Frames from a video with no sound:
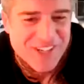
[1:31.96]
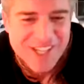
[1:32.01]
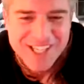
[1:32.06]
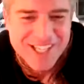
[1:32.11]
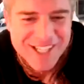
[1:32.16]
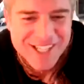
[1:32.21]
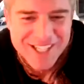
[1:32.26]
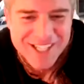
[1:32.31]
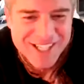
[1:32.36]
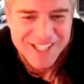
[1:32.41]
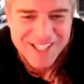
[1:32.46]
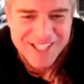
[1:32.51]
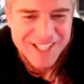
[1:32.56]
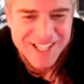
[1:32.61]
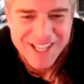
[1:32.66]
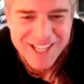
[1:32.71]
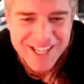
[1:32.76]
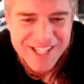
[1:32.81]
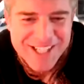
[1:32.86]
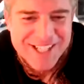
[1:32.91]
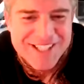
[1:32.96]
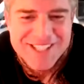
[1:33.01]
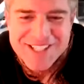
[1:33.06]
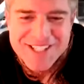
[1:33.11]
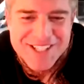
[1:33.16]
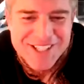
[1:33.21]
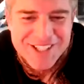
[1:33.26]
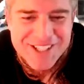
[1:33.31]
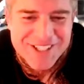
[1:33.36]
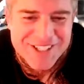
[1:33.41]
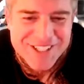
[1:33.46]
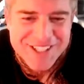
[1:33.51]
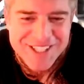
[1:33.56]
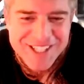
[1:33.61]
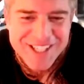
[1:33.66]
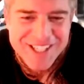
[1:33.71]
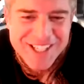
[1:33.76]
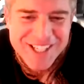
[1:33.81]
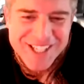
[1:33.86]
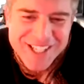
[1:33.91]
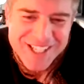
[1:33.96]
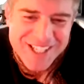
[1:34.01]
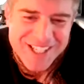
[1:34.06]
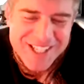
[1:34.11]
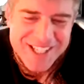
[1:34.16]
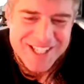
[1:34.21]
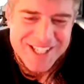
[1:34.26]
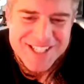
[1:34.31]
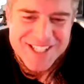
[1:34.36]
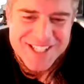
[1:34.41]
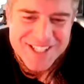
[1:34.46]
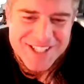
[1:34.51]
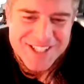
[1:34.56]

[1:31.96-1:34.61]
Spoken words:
fine. This is good. This